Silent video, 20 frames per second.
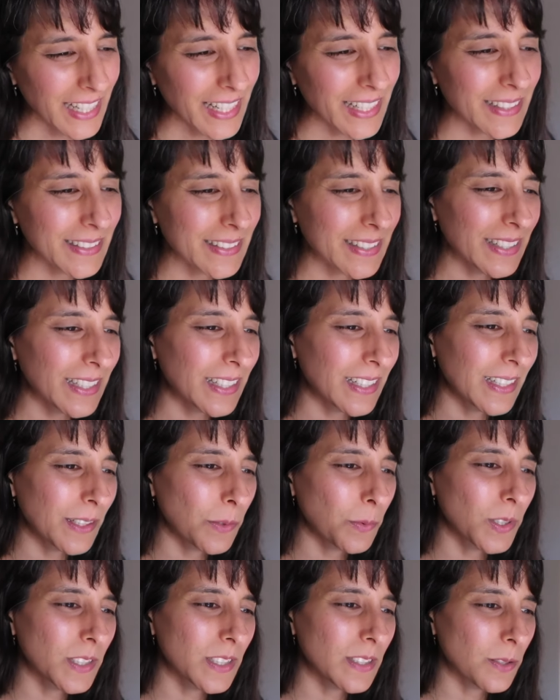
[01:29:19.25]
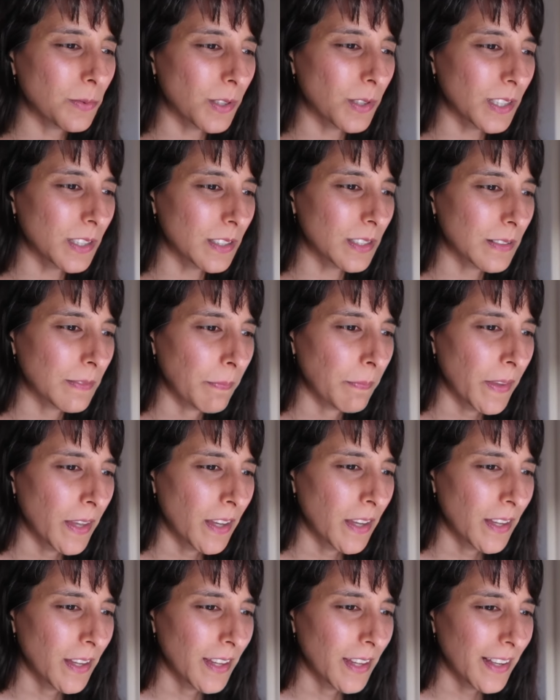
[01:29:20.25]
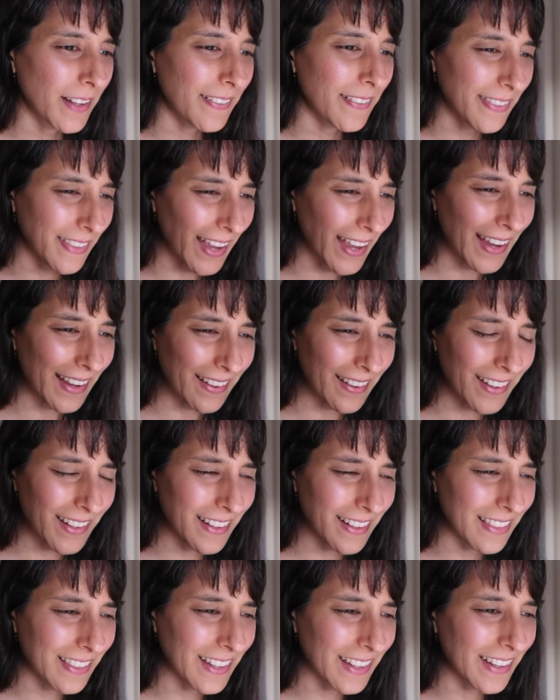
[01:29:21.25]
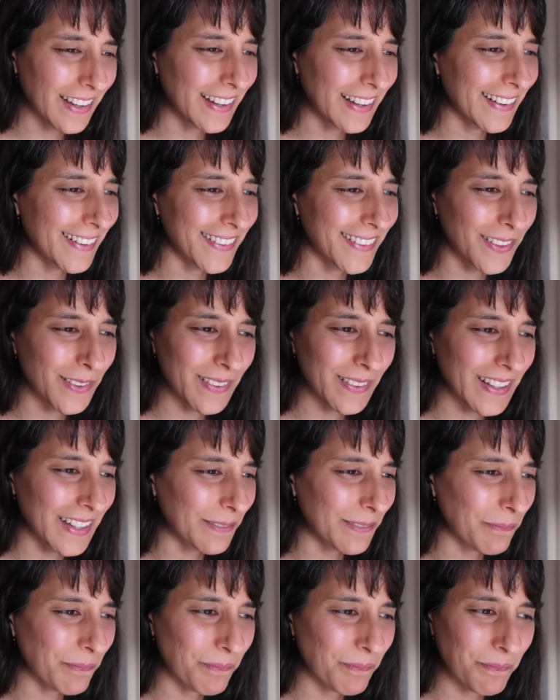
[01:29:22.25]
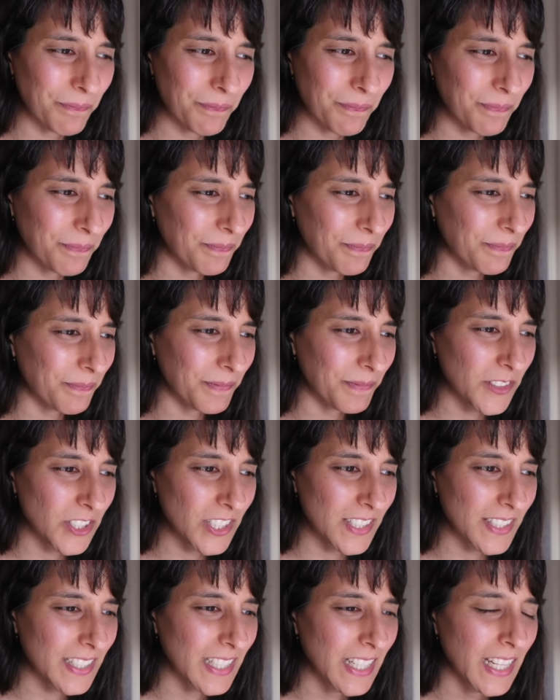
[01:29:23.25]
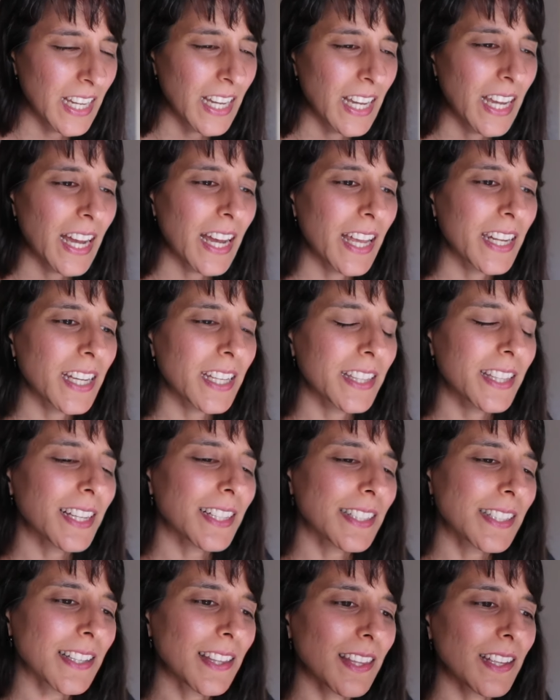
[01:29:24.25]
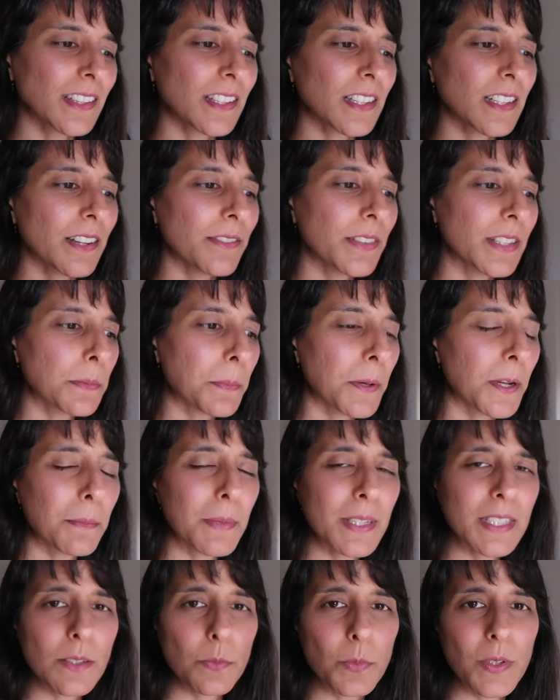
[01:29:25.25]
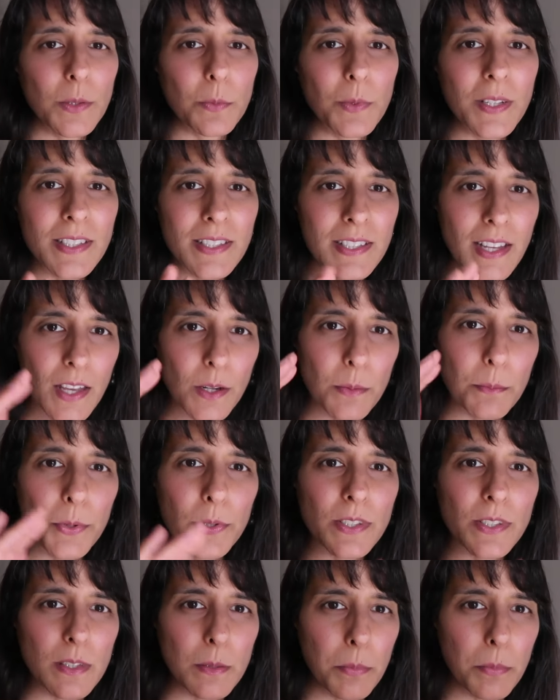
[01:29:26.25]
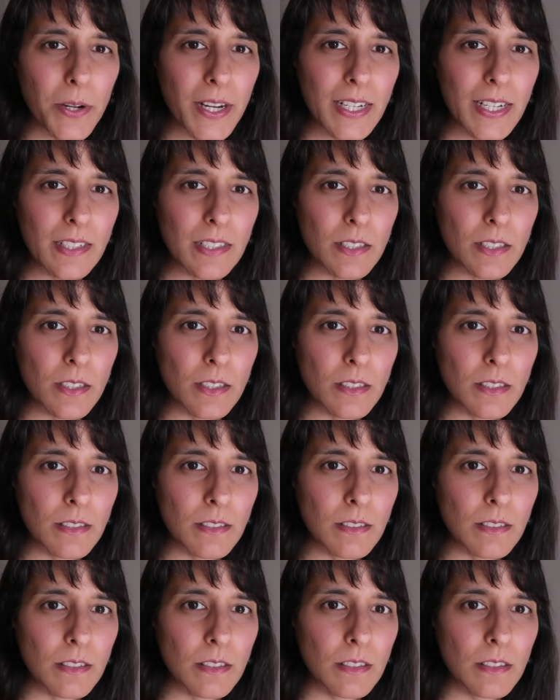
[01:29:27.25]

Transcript: It's like, what's the rush? It's that kind of thing here. So it's like just, and that's the thing that I've experimented with. When Saturn puts the brakes on,